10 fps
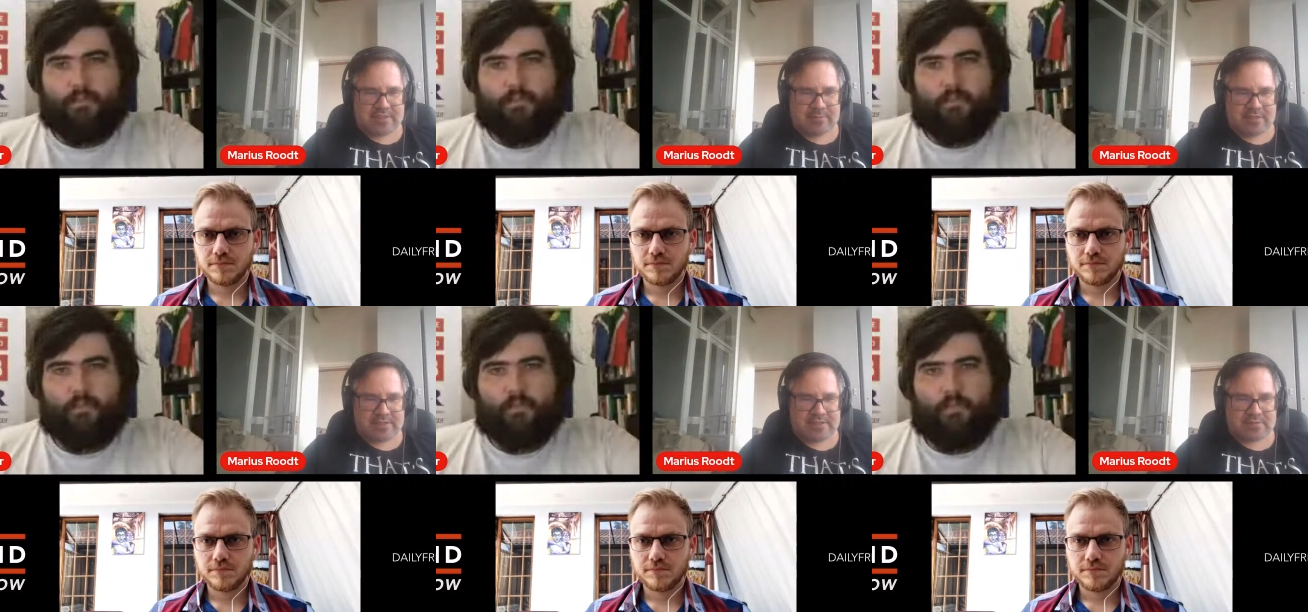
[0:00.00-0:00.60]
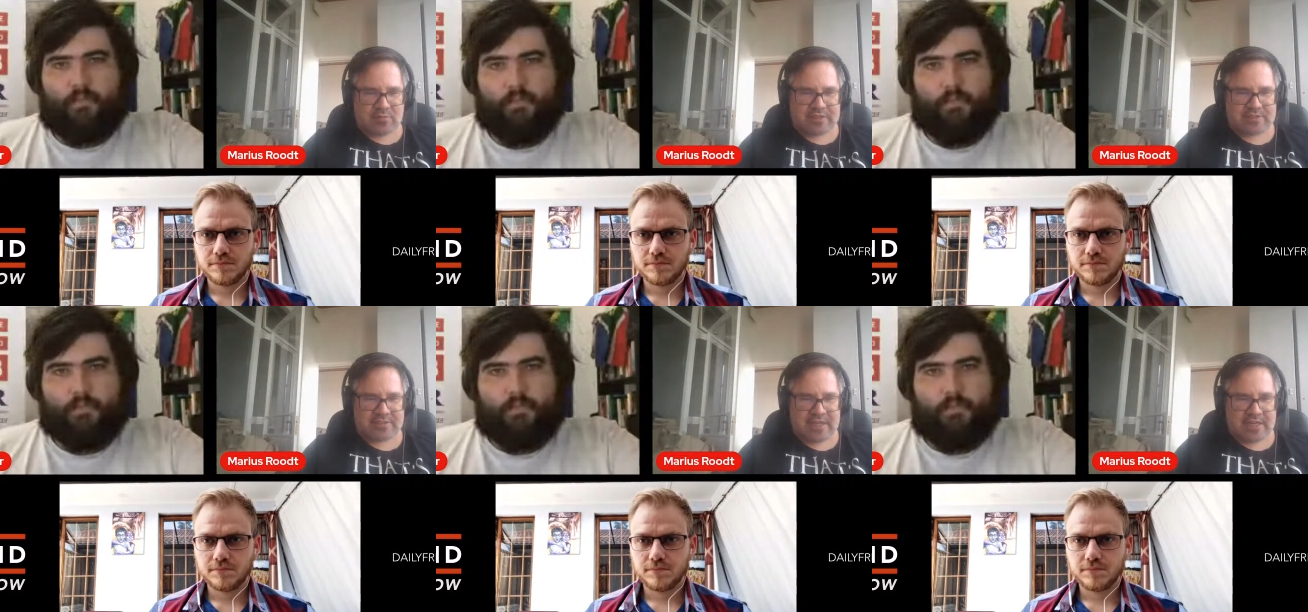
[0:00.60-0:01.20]
Speaker 1: zamas
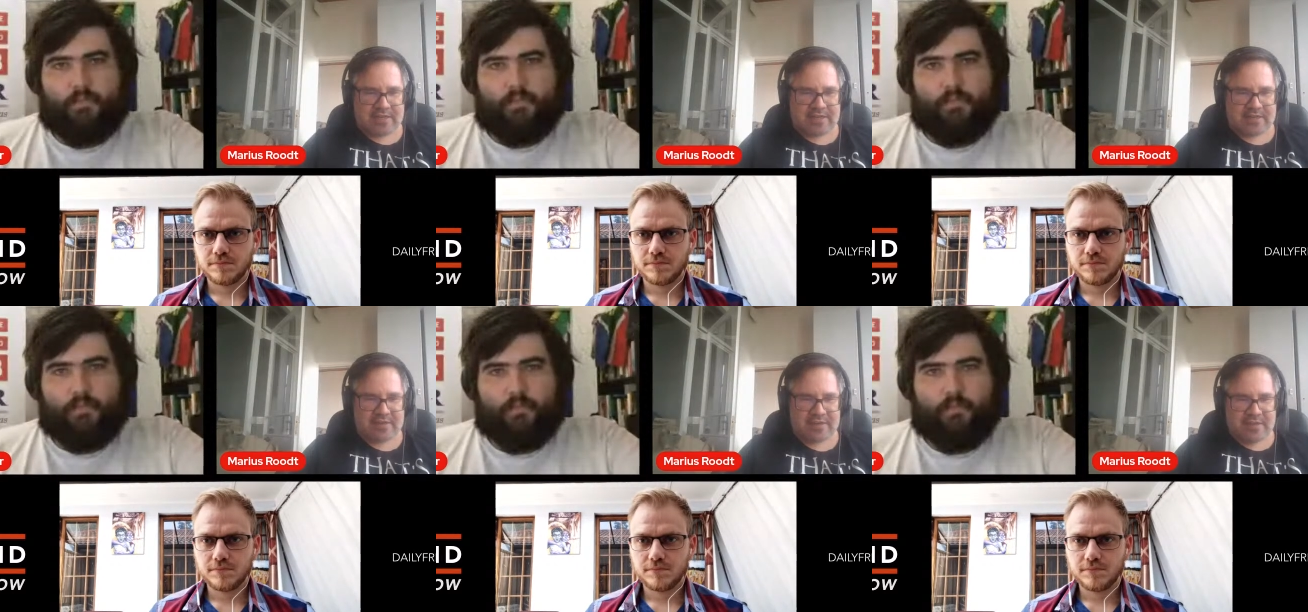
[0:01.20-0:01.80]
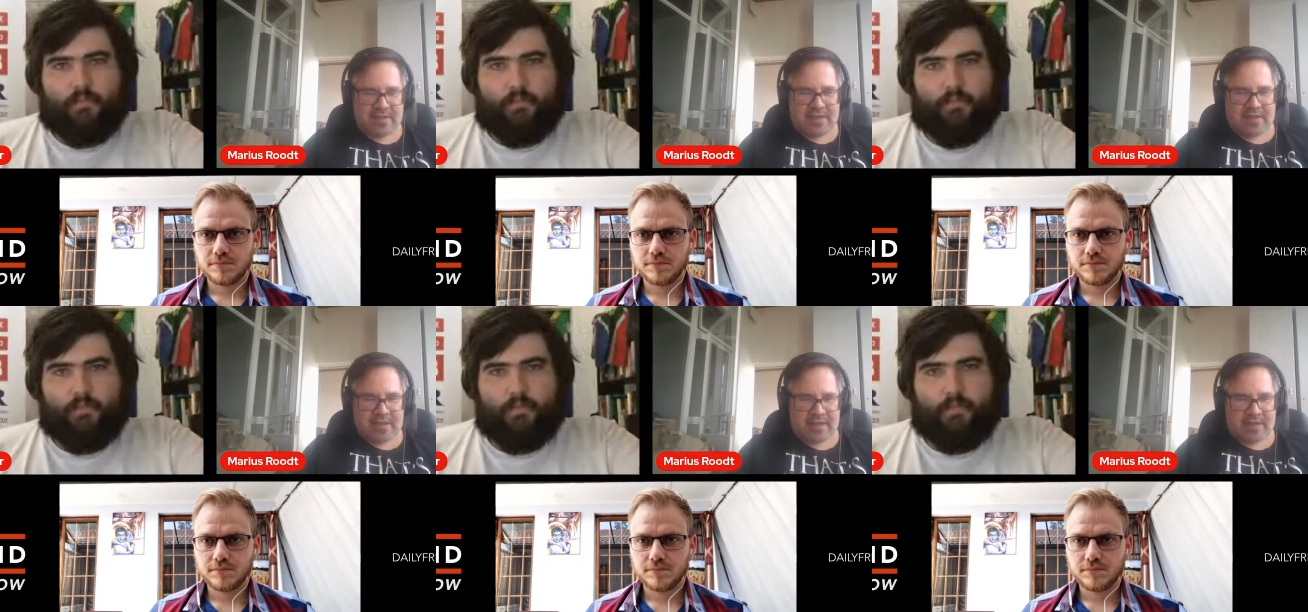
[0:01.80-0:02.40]
wandering around, and
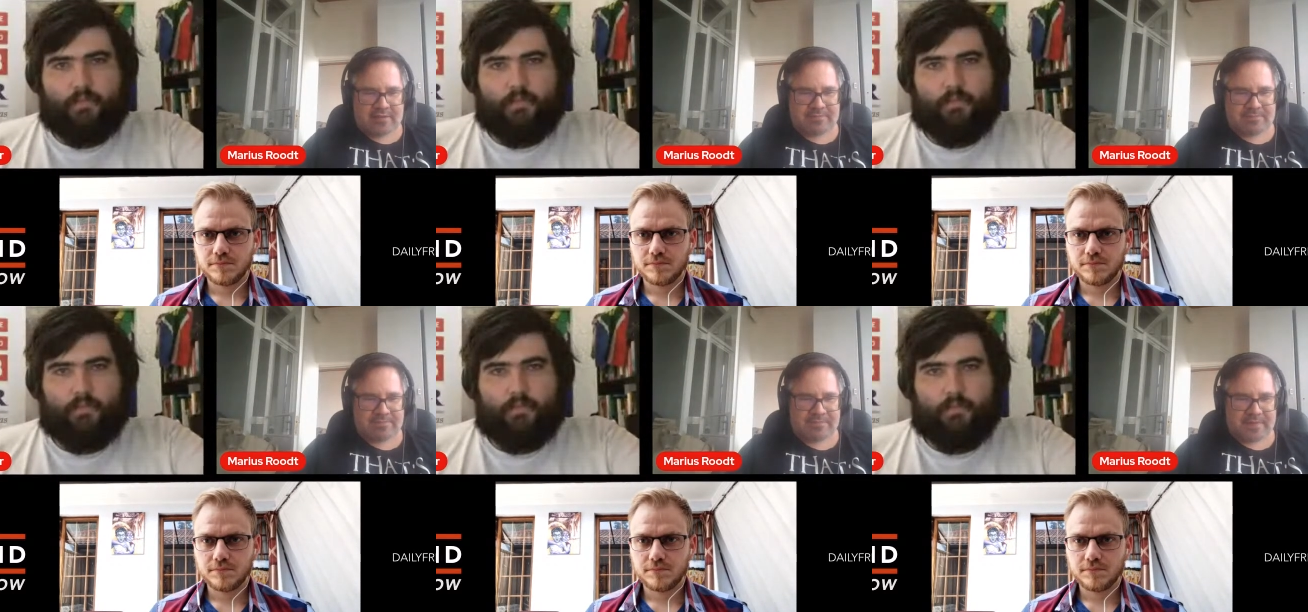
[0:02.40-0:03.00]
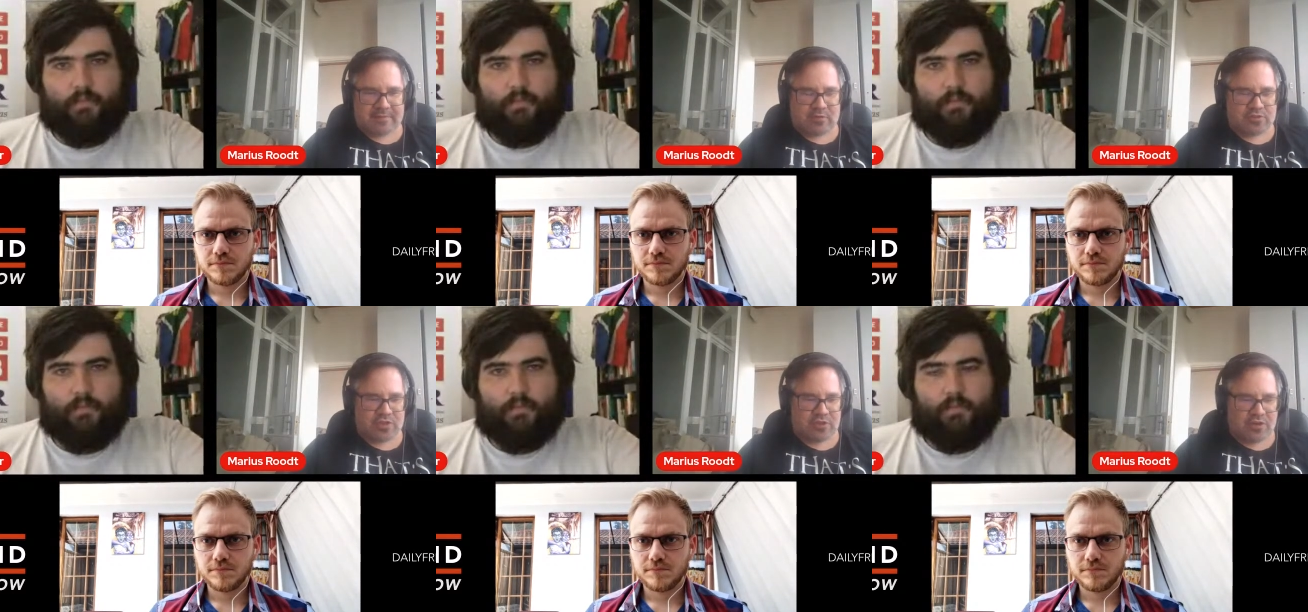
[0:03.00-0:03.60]
uh, they've
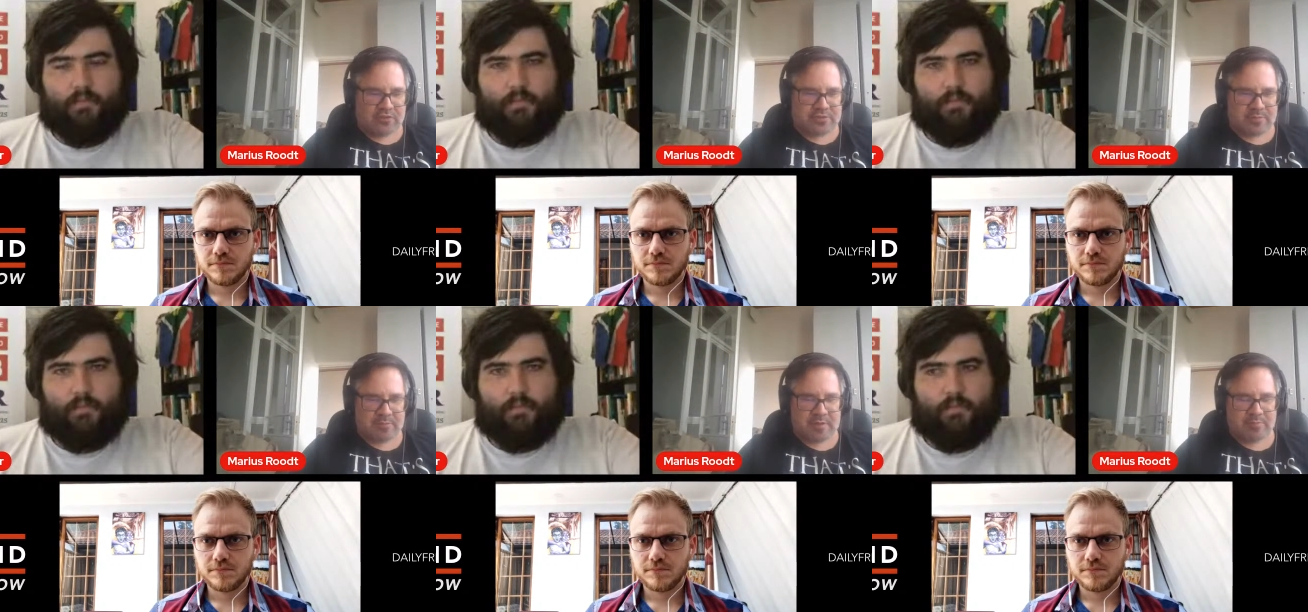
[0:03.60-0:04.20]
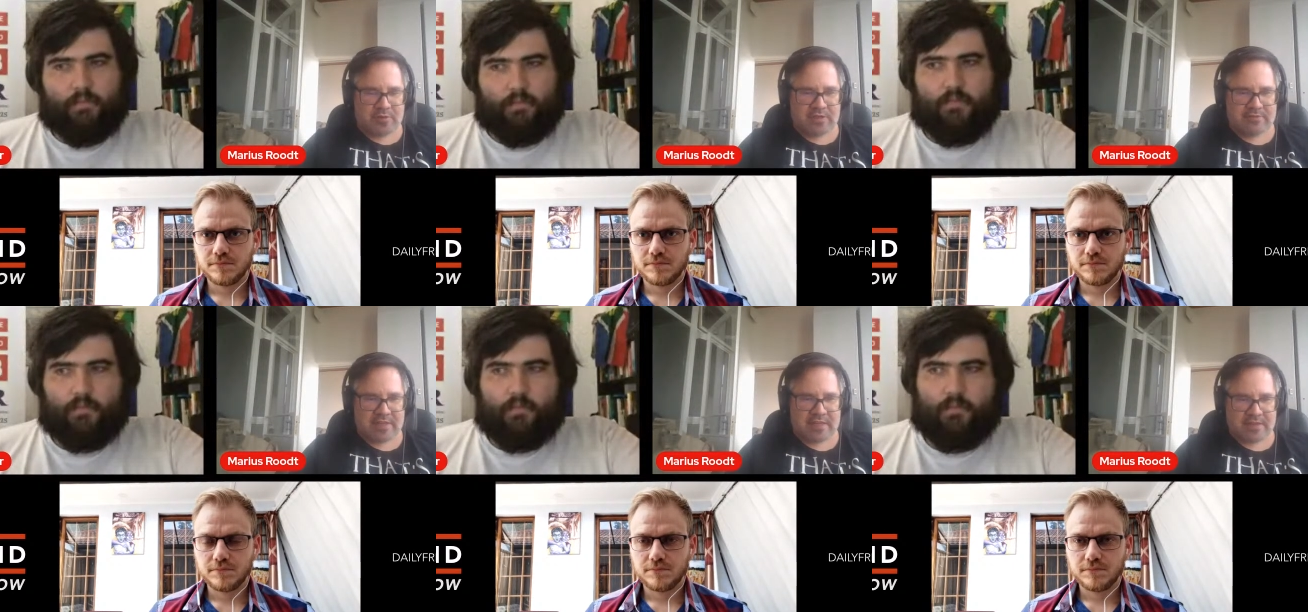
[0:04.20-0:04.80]
also heard from the people who live
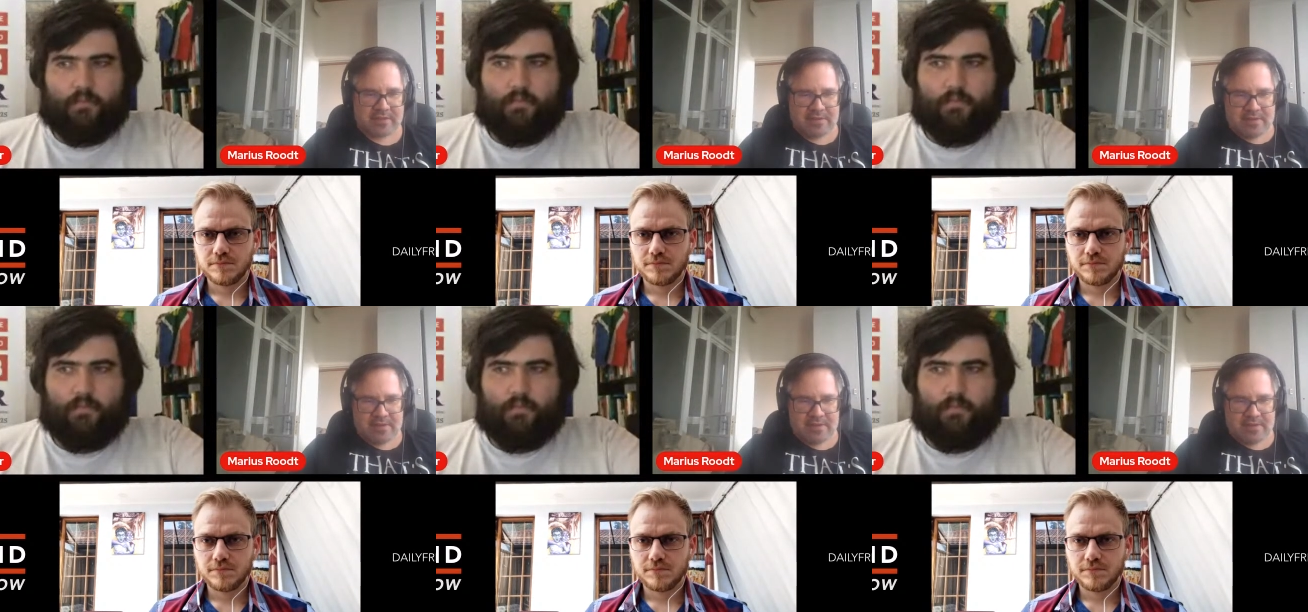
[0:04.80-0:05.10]
there